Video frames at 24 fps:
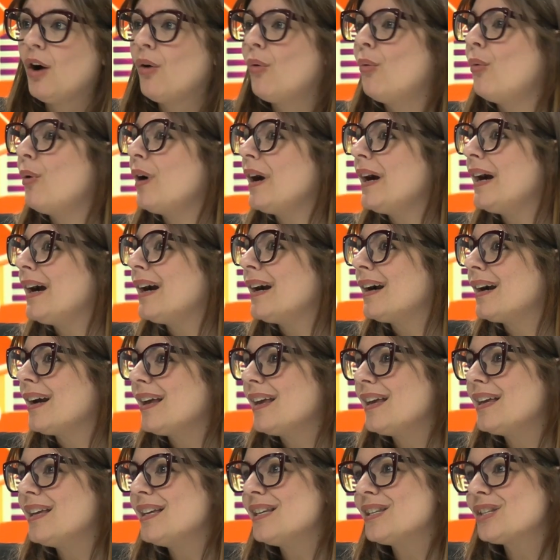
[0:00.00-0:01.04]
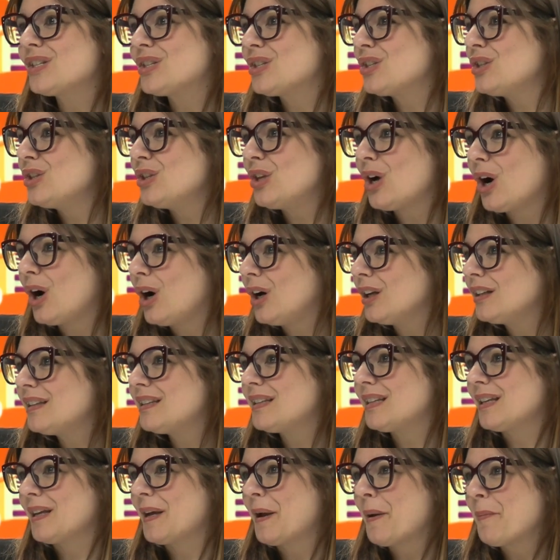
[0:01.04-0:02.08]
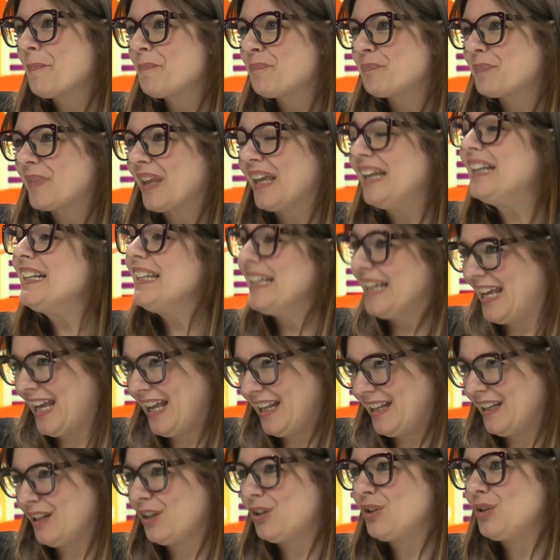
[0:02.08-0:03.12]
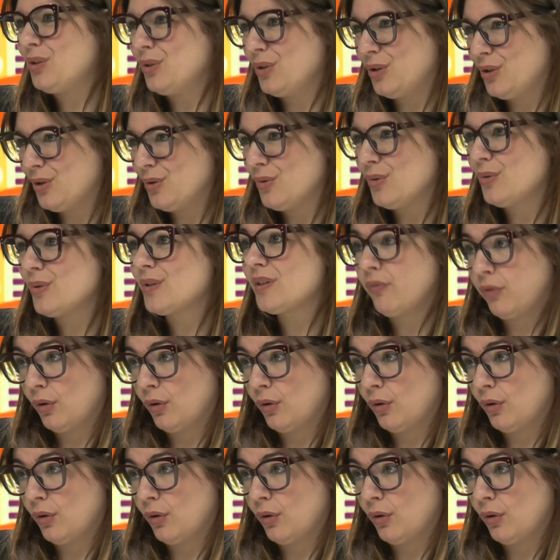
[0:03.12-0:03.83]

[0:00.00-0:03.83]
where is not indicated to use